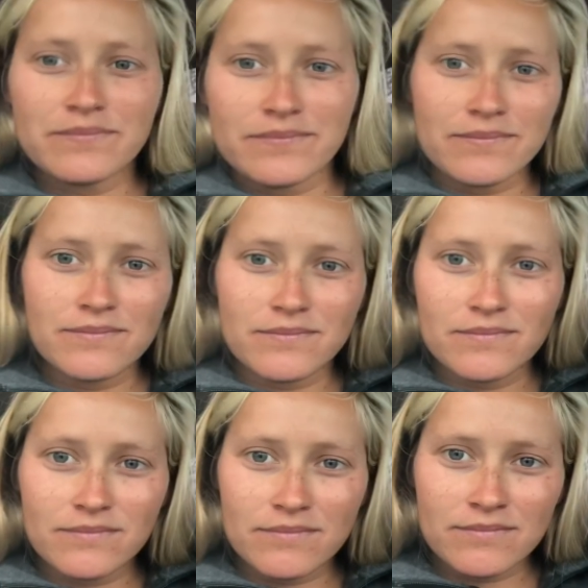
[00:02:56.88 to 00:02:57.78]

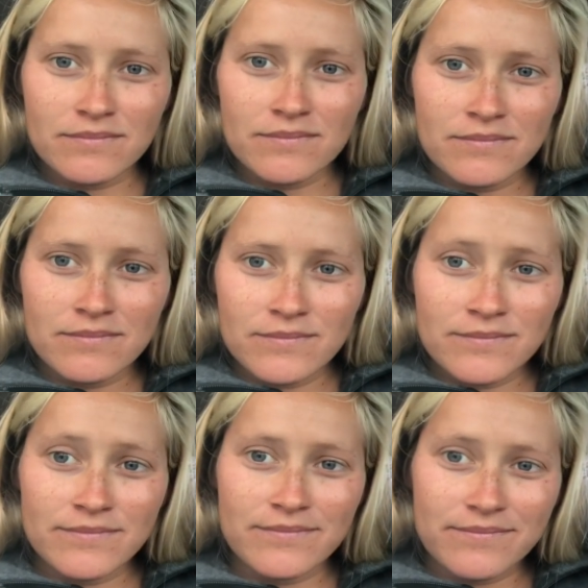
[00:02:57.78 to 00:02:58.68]

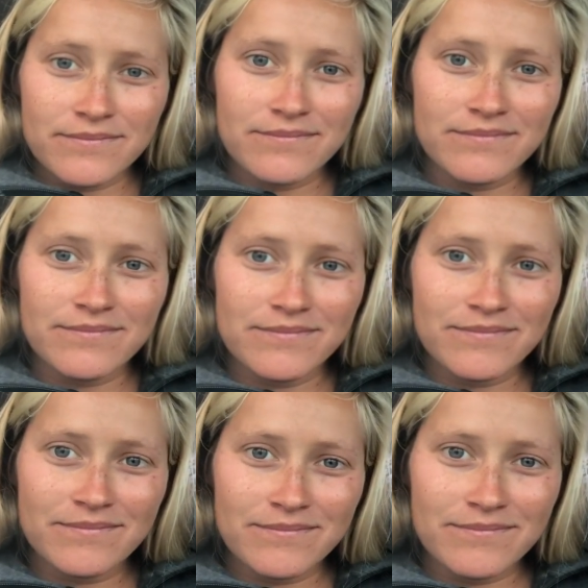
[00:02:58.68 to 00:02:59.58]

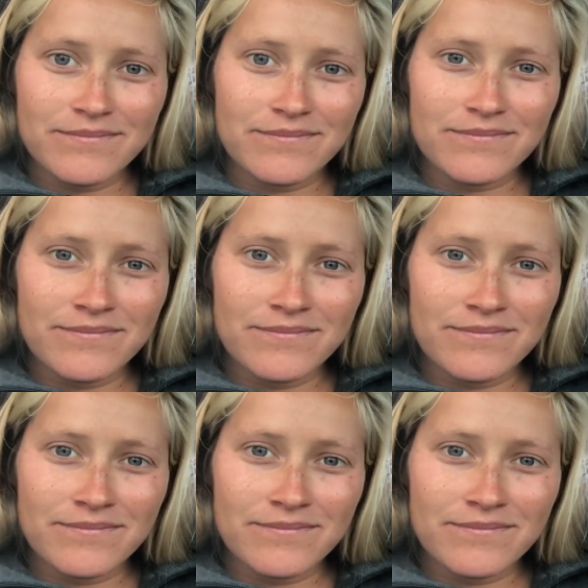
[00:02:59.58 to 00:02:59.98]
This person isn't speaking.